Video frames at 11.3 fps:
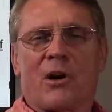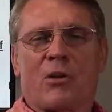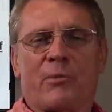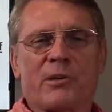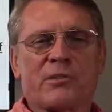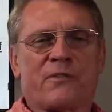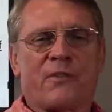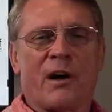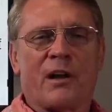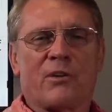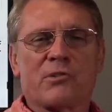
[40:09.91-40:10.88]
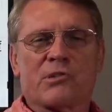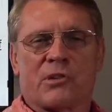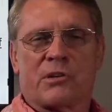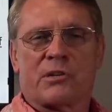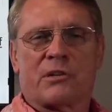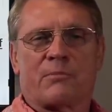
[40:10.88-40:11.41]
always follows
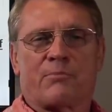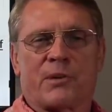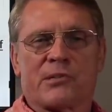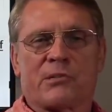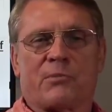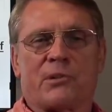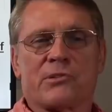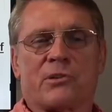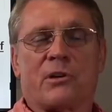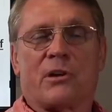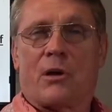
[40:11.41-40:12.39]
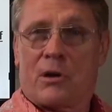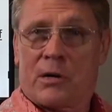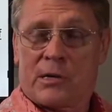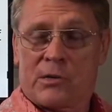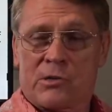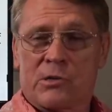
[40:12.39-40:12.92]
certain principles or
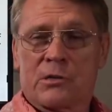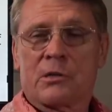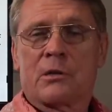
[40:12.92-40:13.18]
laws.